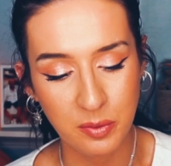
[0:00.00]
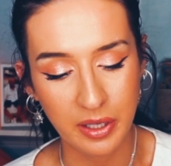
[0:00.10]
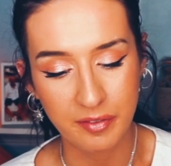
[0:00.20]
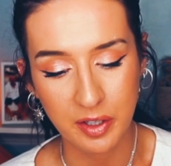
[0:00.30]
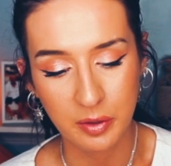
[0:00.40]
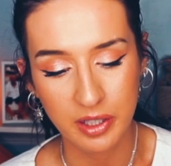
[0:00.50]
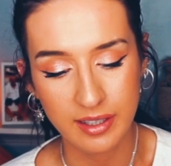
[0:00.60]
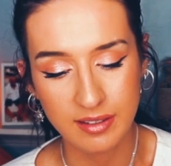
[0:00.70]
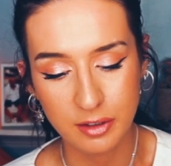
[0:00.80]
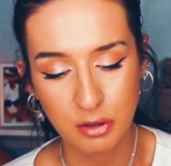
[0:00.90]
whatever you call
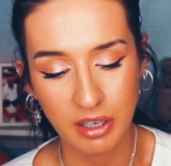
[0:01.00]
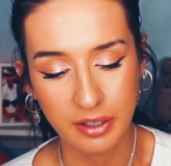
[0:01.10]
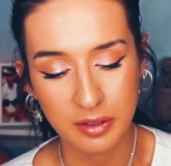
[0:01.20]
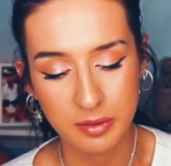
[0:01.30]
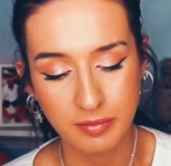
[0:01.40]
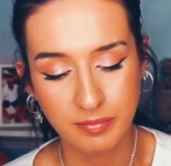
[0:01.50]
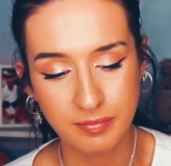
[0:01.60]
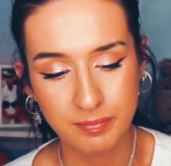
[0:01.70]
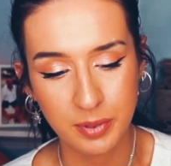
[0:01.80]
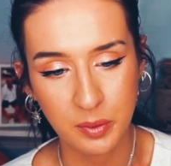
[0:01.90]
it, triangle
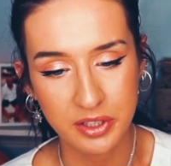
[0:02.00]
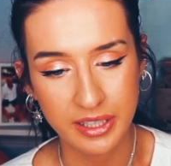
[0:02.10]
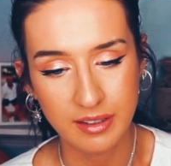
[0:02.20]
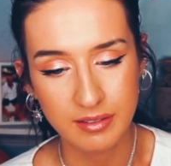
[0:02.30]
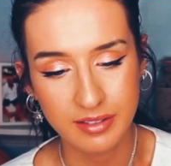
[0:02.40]
bullshit.